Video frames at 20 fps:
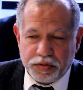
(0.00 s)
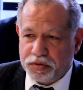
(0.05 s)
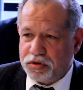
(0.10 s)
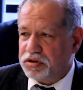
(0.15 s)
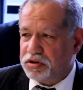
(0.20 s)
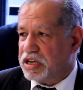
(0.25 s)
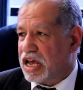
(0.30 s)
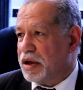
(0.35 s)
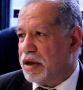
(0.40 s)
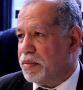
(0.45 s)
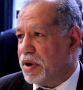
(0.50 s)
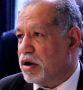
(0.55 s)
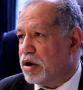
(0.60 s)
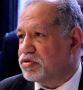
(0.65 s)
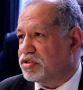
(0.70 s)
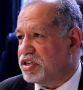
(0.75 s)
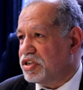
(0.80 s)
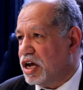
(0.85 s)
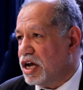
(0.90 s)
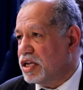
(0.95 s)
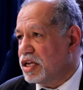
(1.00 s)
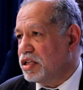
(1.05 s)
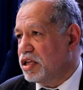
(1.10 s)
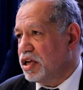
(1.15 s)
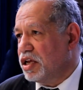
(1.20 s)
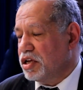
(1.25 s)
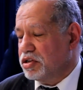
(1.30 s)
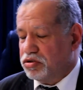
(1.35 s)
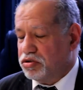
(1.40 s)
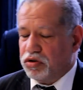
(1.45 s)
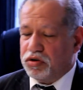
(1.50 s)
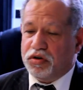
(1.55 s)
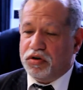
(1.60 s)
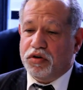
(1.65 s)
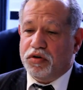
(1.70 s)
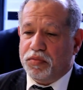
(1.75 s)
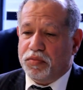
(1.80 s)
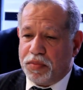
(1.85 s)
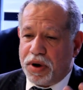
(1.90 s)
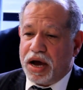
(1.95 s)
because I am outside.
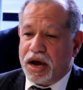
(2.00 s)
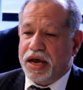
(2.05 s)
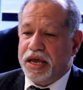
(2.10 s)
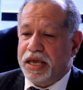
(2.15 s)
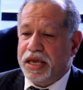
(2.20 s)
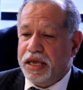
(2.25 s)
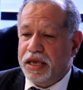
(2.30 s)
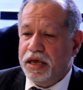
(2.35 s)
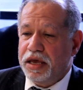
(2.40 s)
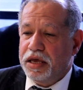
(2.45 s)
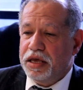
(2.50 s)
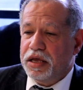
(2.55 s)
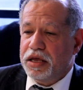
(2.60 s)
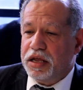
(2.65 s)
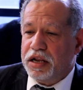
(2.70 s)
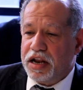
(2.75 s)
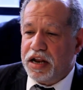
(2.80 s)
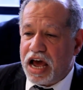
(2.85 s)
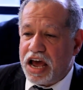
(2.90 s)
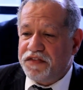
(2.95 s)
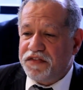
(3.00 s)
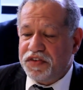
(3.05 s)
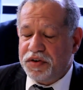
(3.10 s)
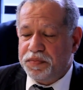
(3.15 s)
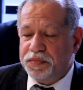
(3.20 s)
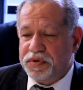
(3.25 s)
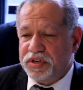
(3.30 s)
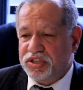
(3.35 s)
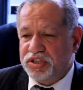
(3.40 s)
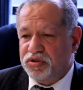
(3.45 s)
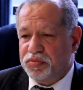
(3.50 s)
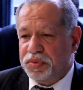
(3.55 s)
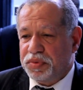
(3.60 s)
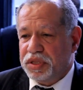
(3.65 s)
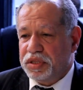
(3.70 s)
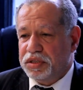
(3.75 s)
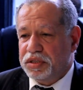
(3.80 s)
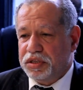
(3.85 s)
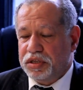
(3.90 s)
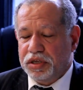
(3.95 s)
So my life
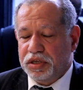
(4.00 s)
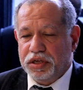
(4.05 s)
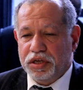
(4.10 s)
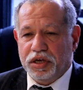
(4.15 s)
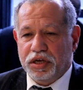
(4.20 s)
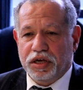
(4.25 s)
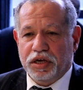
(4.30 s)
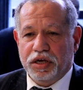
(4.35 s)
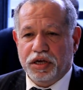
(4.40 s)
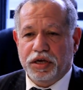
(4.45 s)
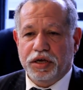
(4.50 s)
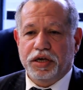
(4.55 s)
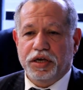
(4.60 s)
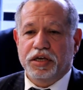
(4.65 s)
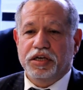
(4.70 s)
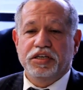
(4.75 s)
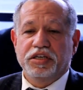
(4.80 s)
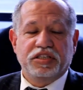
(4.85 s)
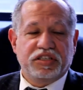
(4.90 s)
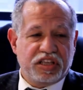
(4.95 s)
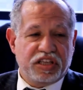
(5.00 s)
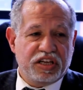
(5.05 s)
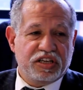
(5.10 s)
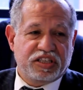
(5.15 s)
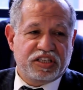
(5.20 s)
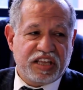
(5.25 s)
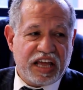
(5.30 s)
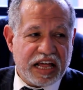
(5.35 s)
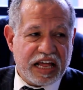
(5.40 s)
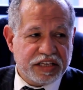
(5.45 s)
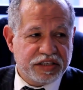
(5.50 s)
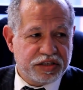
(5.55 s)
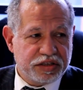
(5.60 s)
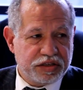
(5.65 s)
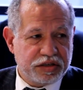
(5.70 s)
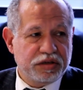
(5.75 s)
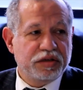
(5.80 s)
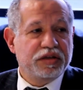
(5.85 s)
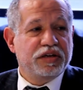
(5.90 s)
imprisonment uh, still stands,